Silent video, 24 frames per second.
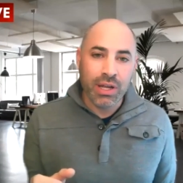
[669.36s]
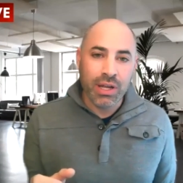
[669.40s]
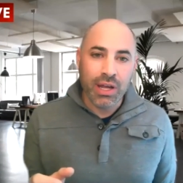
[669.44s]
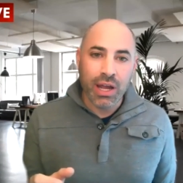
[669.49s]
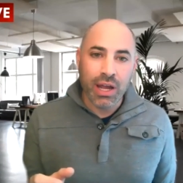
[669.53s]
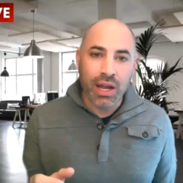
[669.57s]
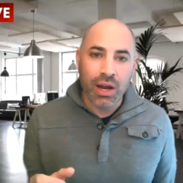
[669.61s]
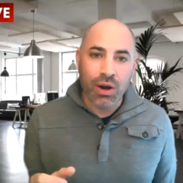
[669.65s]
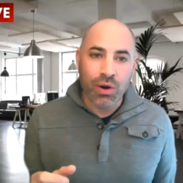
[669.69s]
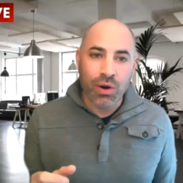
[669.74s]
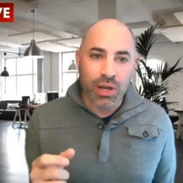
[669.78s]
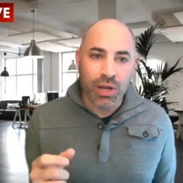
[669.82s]

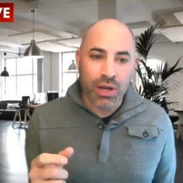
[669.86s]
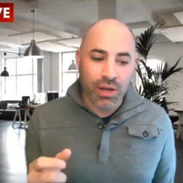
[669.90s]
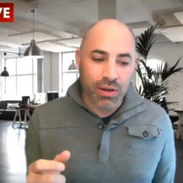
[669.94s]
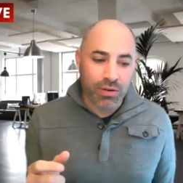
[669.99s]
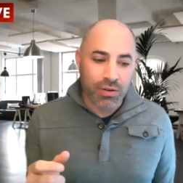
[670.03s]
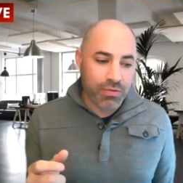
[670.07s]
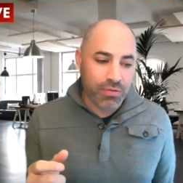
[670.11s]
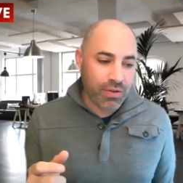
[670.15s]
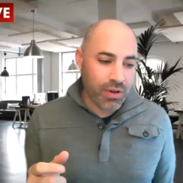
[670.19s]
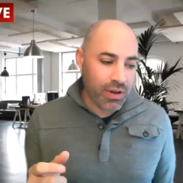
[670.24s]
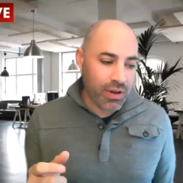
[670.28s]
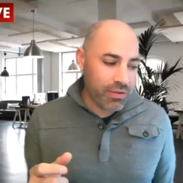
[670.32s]
area
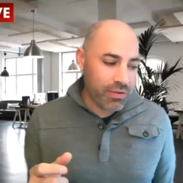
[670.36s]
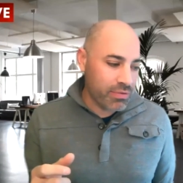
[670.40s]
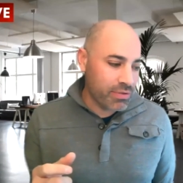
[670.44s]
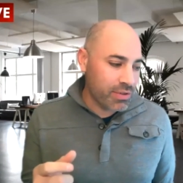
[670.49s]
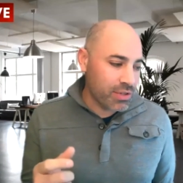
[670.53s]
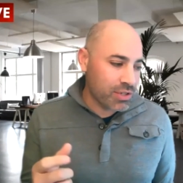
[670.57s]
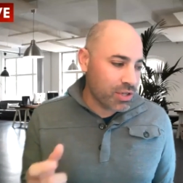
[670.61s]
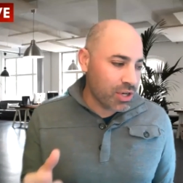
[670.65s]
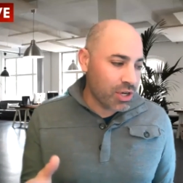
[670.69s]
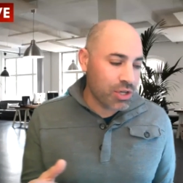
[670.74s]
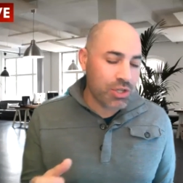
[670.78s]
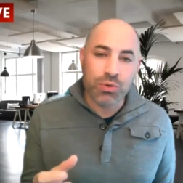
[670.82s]
of
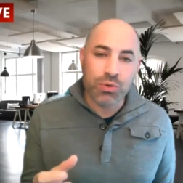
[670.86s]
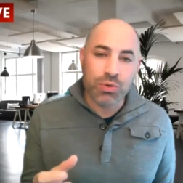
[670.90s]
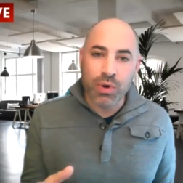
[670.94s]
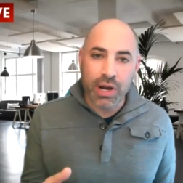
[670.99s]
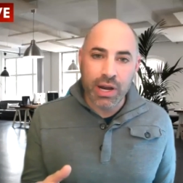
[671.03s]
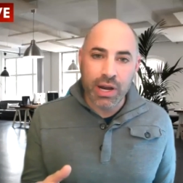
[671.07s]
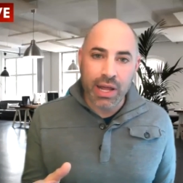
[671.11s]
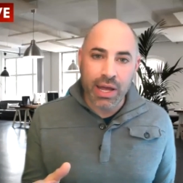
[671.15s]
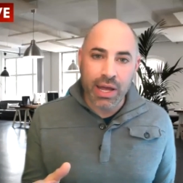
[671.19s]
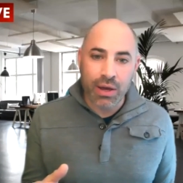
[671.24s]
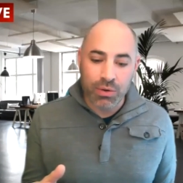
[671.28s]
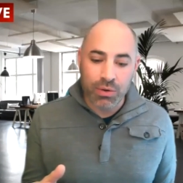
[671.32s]
discussion right
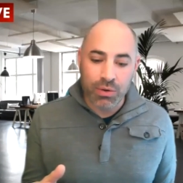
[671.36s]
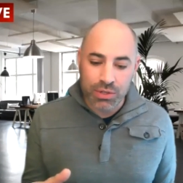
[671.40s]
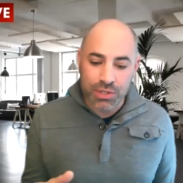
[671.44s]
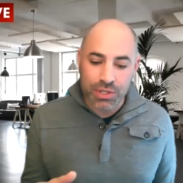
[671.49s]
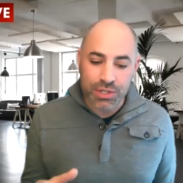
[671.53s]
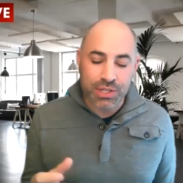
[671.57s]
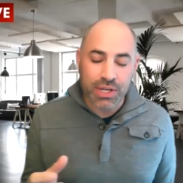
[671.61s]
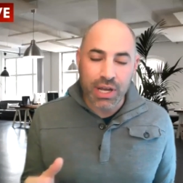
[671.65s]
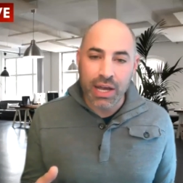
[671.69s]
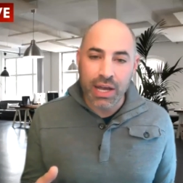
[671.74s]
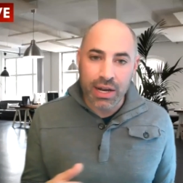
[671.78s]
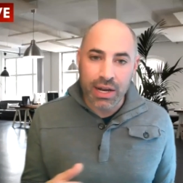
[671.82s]
now in
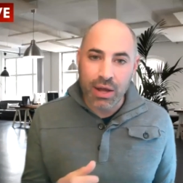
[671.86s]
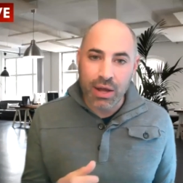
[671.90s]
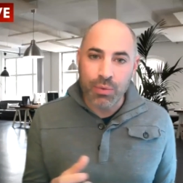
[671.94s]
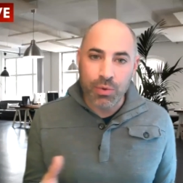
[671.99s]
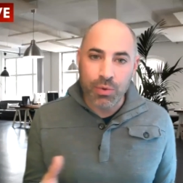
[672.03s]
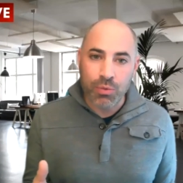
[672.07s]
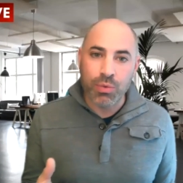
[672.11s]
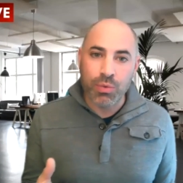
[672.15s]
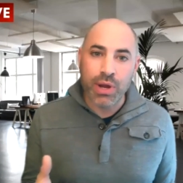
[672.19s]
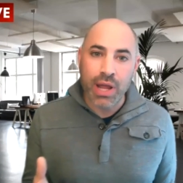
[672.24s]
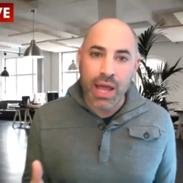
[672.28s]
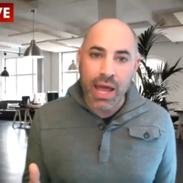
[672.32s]
society and how we
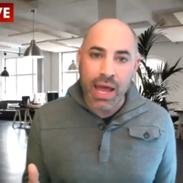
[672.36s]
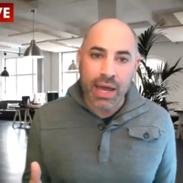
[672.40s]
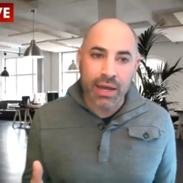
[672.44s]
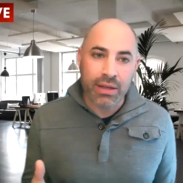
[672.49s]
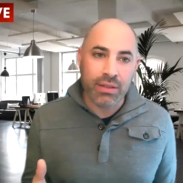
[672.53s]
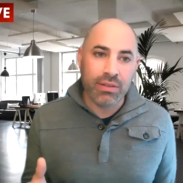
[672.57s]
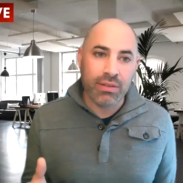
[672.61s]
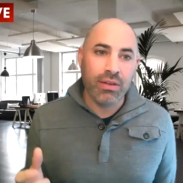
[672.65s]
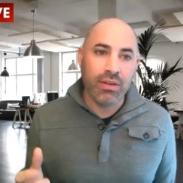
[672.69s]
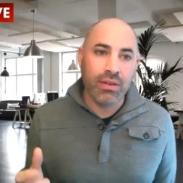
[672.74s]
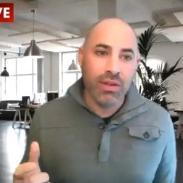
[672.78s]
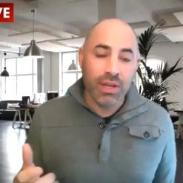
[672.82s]

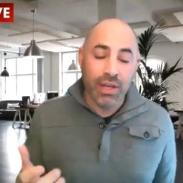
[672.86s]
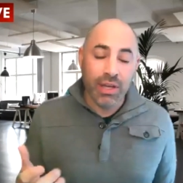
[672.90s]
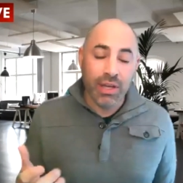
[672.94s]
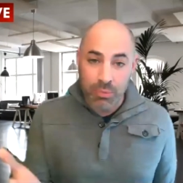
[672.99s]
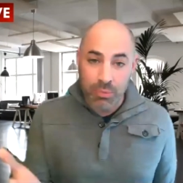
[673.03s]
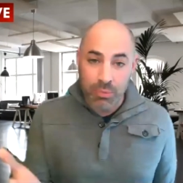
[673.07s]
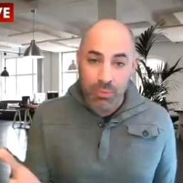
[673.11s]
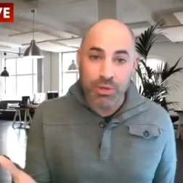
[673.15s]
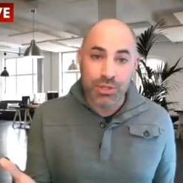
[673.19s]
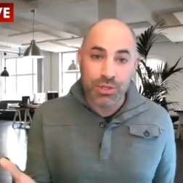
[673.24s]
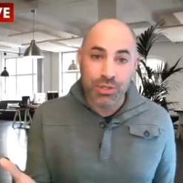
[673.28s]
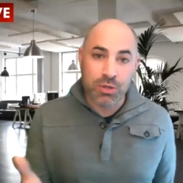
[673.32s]
react in the
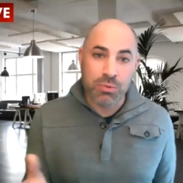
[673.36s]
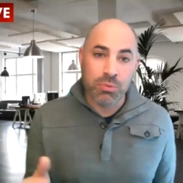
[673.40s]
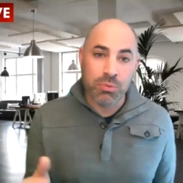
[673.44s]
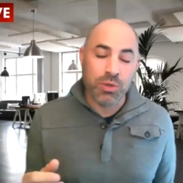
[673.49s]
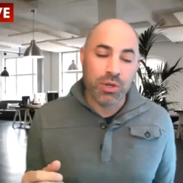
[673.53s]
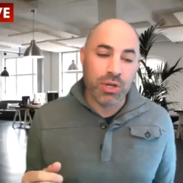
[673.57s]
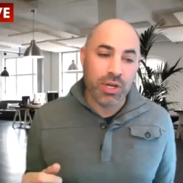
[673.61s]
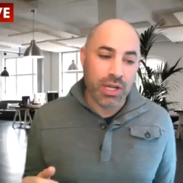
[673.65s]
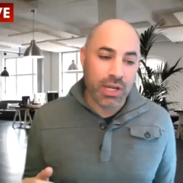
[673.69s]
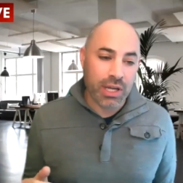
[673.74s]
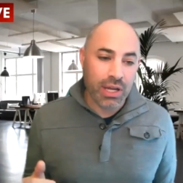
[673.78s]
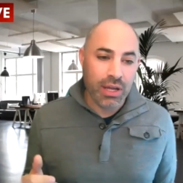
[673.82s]
business
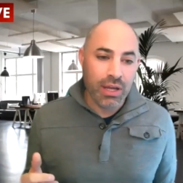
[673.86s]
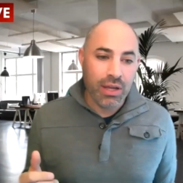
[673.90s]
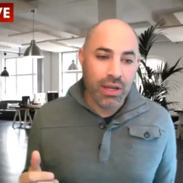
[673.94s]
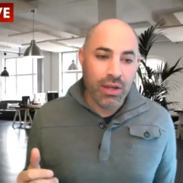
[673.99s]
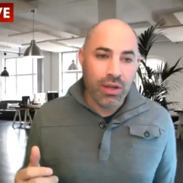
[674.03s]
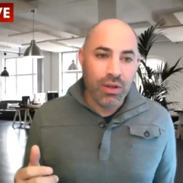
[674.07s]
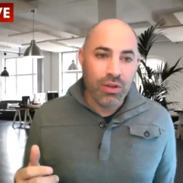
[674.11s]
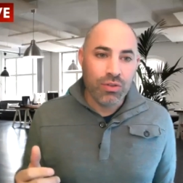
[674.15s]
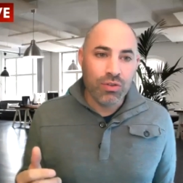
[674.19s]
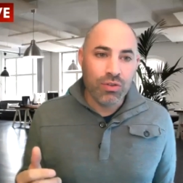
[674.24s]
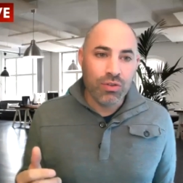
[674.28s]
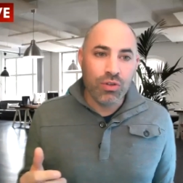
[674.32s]
community.
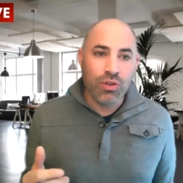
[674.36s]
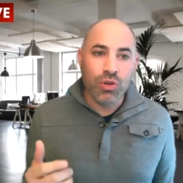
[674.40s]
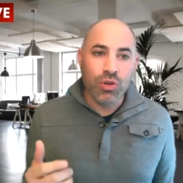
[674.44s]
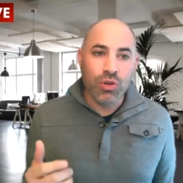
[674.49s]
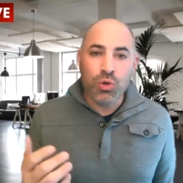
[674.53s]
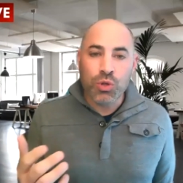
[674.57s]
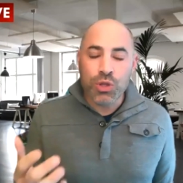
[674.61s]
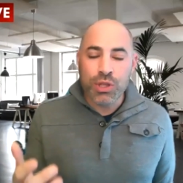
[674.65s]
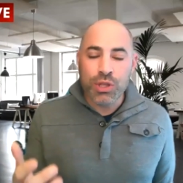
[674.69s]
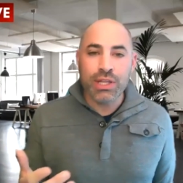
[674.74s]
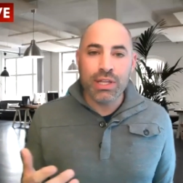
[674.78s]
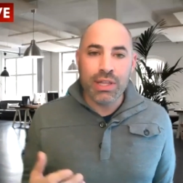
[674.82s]
Do you
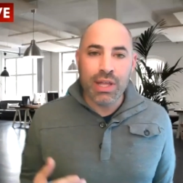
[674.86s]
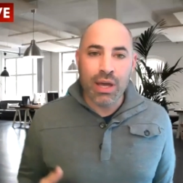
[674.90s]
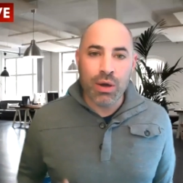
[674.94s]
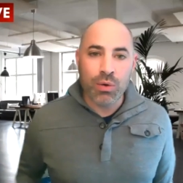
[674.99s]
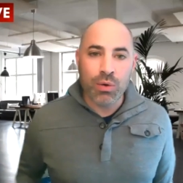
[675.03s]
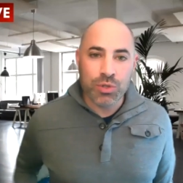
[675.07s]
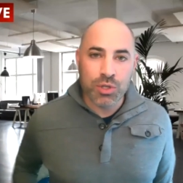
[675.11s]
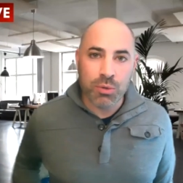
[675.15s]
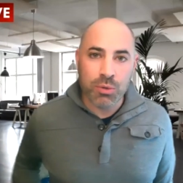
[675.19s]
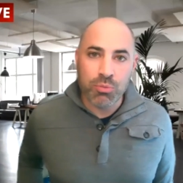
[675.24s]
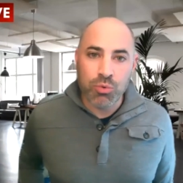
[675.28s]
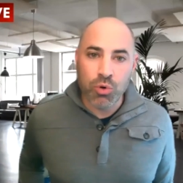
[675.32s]
think that
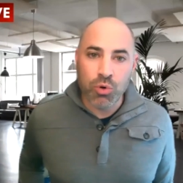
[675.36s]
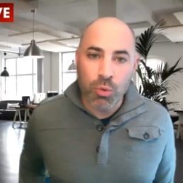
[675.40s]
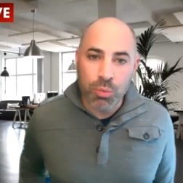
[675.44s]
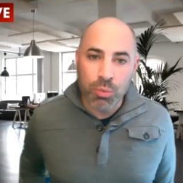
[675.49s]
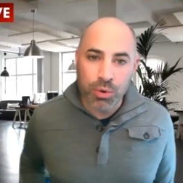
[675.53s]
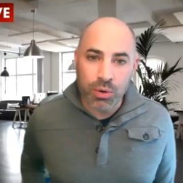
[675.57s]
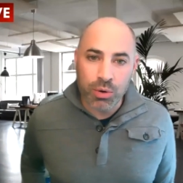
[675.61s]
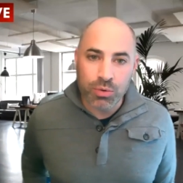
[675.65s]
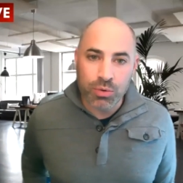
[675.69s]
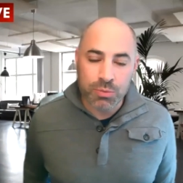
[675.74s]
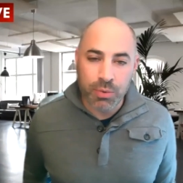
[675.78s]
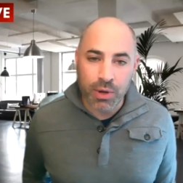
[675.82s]
was an
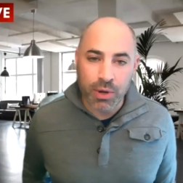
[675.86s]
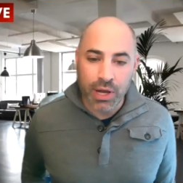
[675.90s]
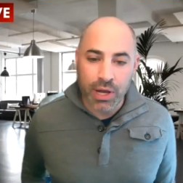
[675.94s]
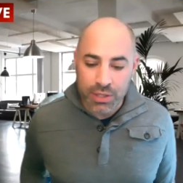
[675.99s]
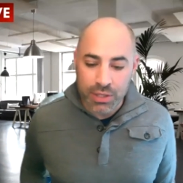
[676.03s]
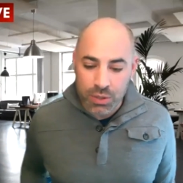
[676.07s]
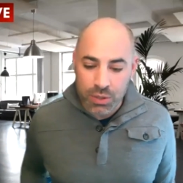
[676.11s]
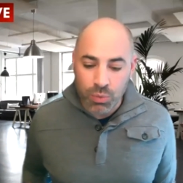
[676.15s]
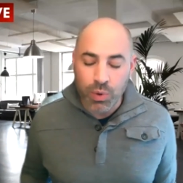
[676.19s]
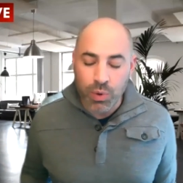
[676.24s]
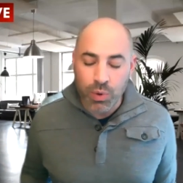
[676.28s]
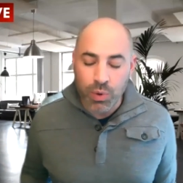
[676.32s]
appropriate response,
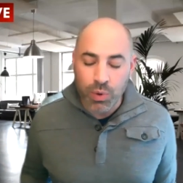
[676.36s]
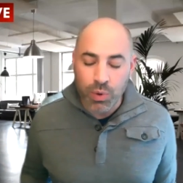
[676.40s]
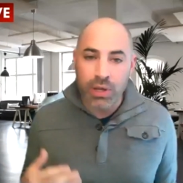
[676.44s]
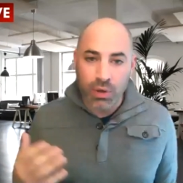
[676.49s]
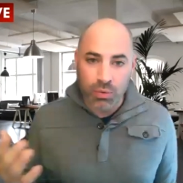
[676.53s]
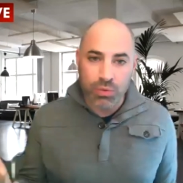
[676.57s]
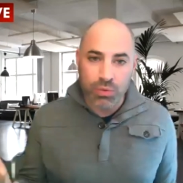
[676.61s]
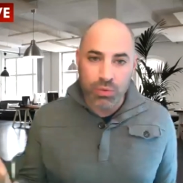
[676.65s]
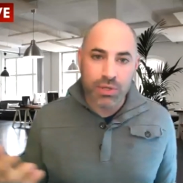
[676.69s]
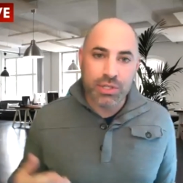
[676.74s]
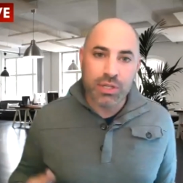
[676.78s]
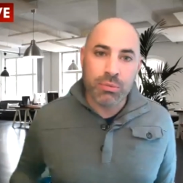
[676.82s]
the way,
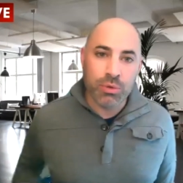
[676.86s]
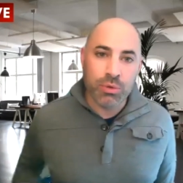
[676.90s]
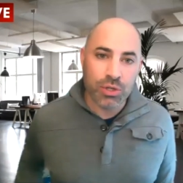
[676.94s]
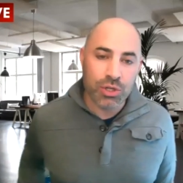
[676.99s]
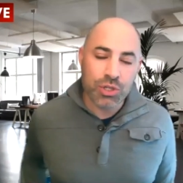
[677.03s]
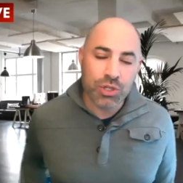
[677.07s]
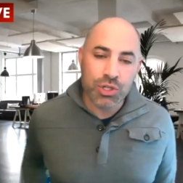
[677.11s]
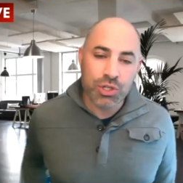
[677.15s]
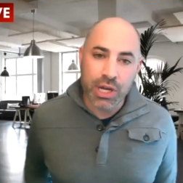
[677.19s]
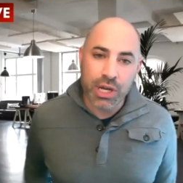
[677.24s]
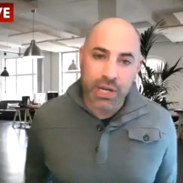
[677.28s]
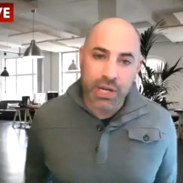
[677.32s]
the
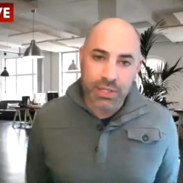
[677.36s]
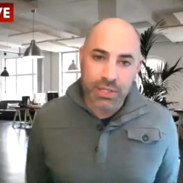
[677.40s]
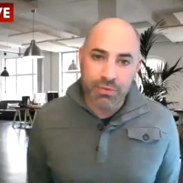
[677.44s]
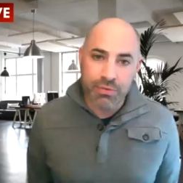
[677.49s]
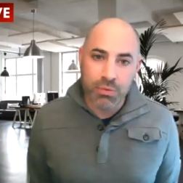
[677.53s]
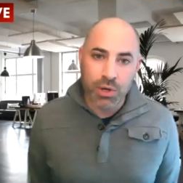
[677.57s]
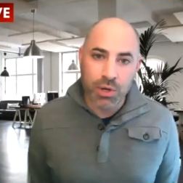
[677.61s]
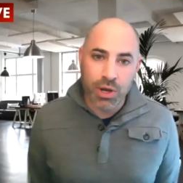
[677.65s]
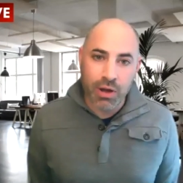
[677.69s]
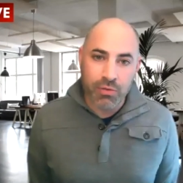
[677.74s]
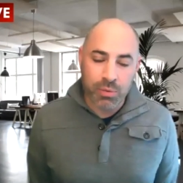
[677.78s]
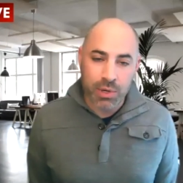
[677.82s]
stimulus checks from
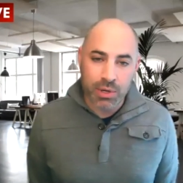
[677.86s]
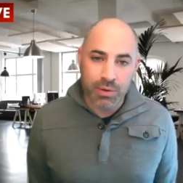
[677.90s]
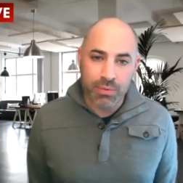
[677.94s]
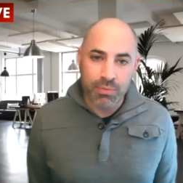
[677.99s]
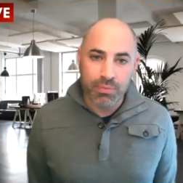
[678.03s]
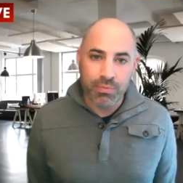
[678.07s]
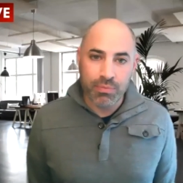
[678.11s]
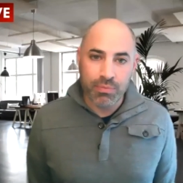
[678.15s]
the government?